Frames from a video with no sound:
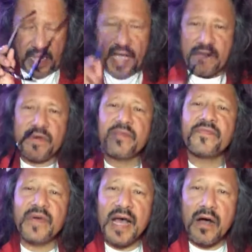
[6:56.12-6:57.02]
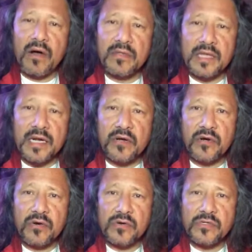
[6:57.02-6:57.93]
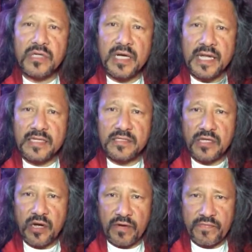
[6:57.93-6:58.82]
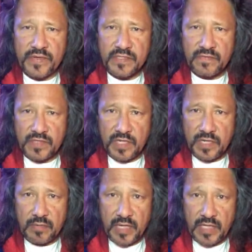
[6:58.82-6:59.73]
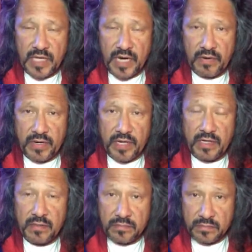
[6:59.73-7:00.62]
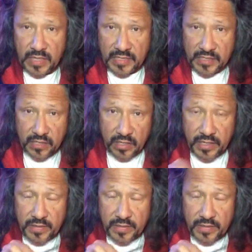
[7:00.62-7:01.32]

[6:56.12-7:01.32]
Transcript: Every foul that occurs against the offensive team in the area, 18-yard